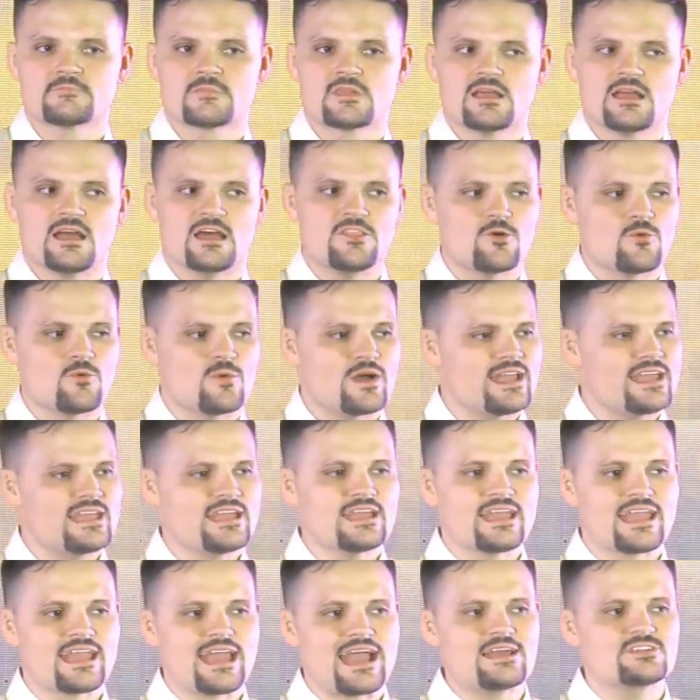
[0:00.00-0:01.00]
but the way he
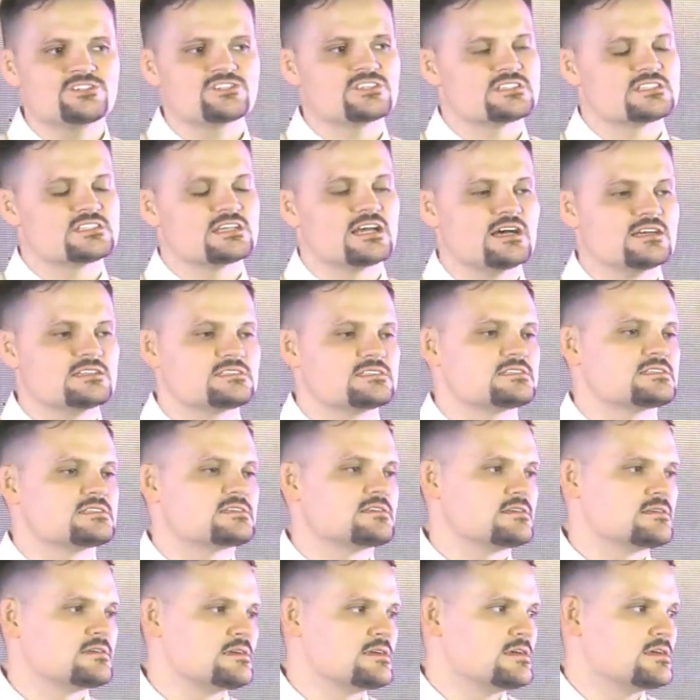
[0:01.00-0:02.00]
touches us
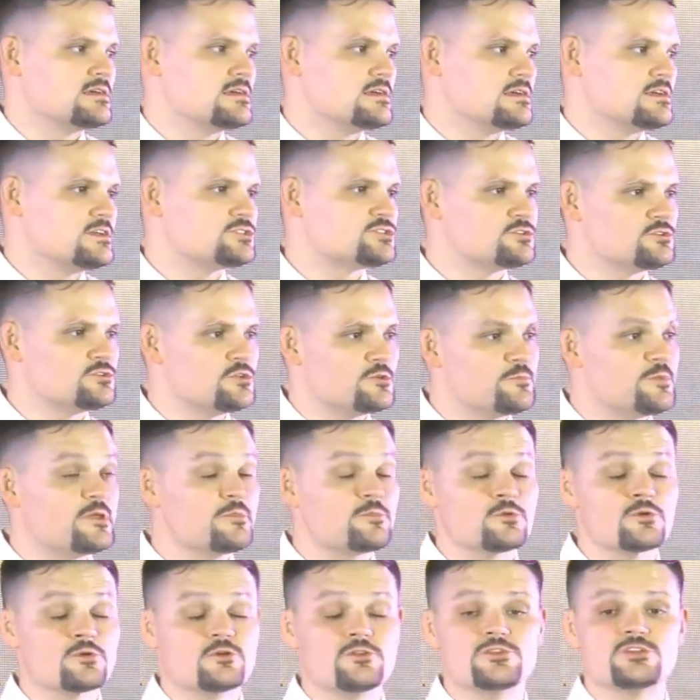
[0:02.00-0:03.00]
is
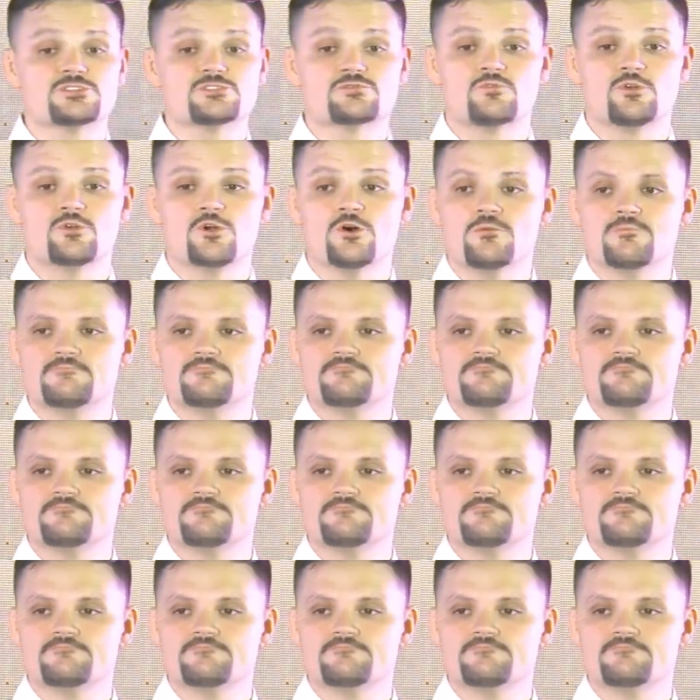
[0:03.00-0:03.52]
the way it is.